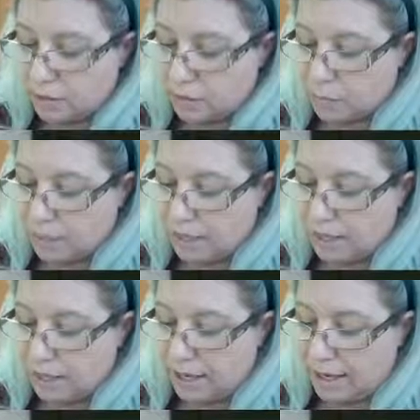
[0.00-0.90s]

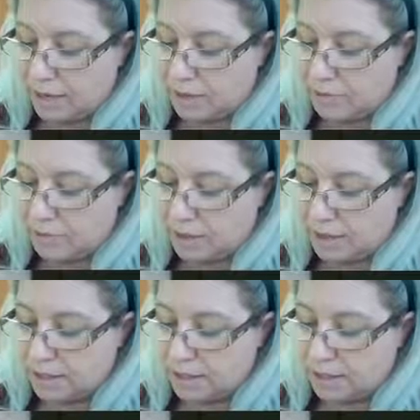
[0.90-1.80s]
3x
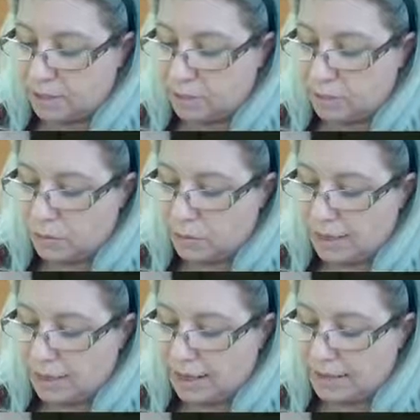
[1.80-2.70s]
plus
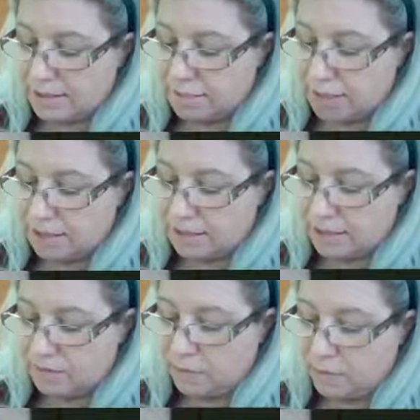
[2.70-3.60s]
2x
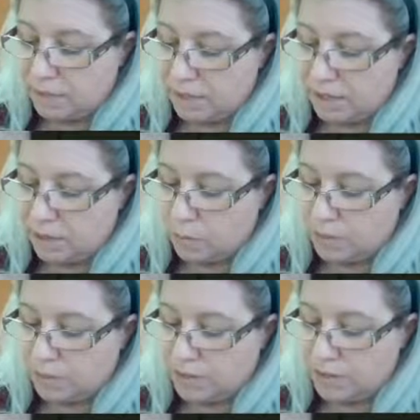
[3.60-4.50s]
minus 4
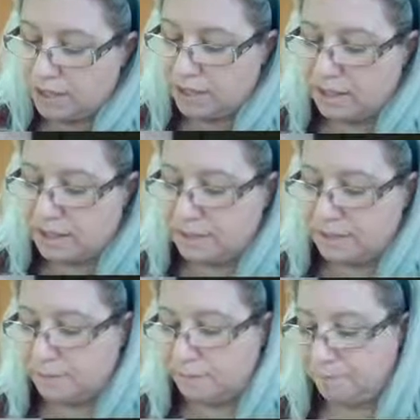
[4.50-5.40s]
equals
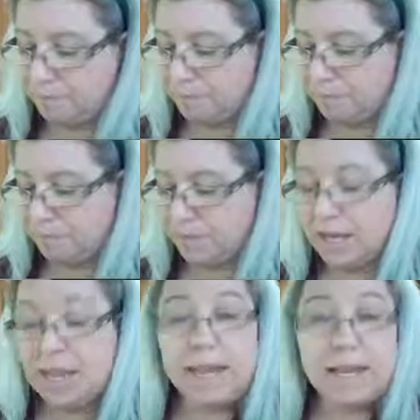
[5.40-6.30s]
6.
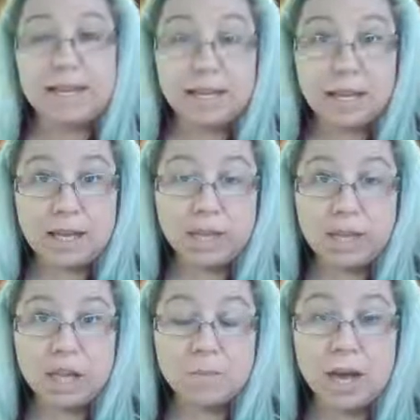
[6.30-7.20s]
Anything we
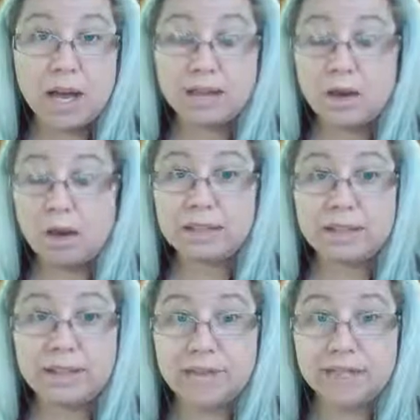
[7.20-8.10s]
can combine on the
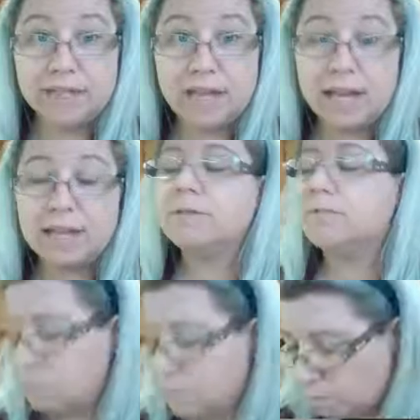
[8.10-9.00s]
left-hand side?
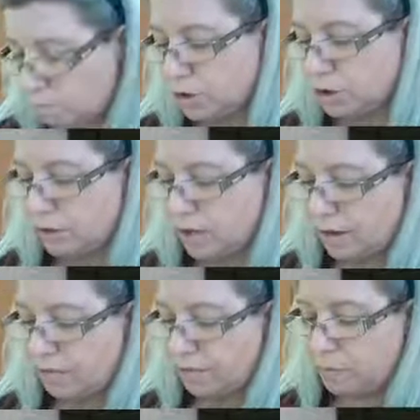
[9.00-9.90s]
Sure
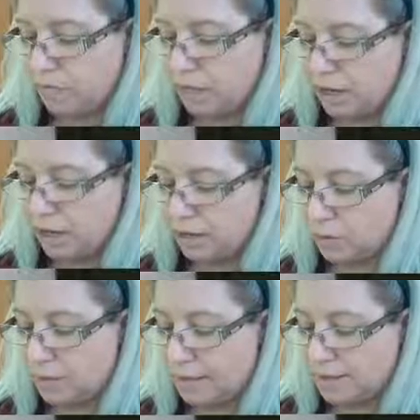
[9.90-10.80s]
enough, we've got
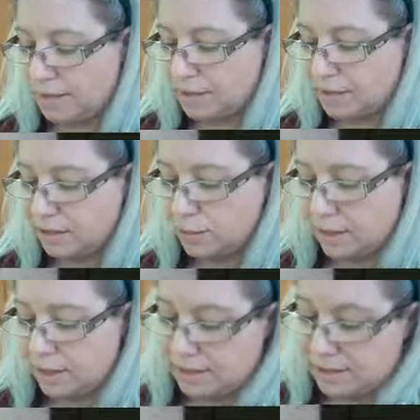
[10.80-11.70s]
3 x's and 2
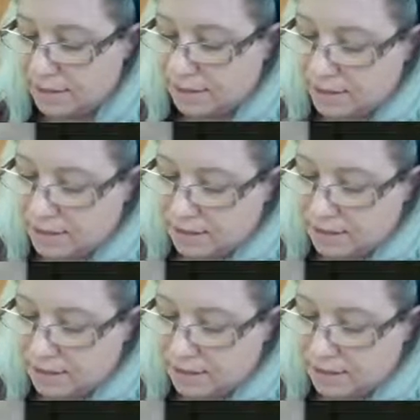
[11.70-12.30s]
x's.